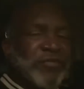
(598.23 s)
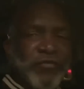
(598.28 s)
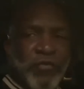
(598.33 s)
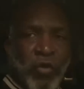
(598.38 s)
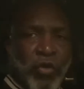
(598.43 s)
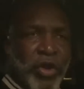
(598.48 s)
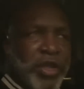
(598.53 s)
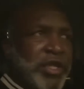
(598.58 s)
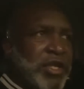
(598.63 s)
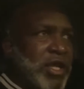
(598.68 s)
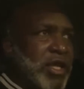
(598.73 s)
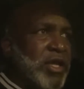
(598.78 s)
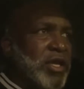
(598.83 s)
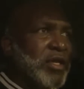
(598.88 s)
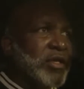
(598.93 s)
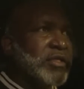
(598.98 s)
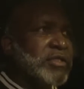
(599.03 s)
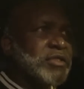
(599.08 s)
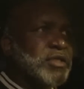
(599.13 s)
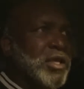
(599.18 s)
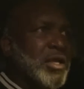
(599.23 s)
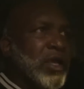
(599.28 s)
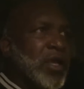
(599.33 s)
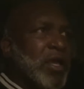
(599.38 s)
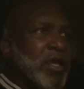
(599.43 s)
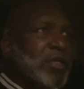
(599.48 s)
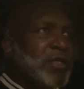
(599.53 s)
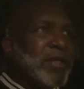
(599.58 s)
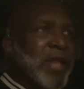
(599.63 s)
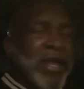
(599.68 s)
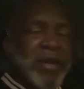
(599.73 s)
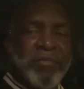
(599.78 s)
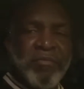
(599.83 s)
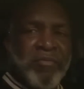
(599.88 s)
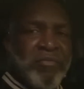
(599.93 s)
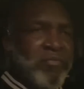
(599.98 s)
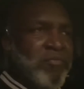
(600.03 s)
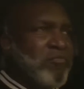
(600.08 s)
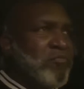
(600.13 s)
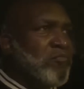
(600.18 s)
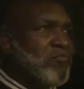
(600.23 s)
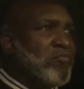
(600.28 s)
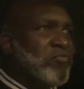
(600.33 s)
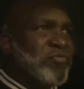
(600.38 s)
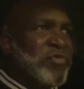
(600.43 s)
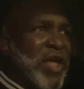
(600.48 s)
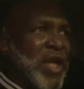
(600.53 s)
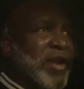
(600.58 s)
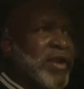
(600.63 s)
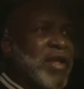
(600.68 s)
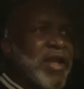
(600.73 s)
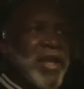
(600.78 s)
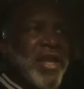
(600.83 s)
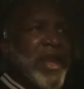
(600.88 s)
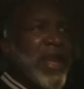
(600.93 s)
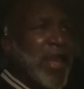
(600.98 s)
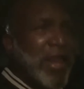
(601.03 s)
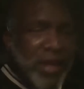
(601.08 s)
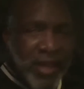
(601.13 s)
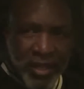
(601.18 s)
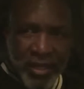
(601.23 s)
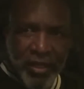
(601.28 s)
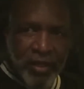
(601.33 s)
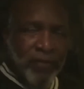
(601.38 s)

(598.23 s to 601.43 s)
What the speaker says: 4 years than any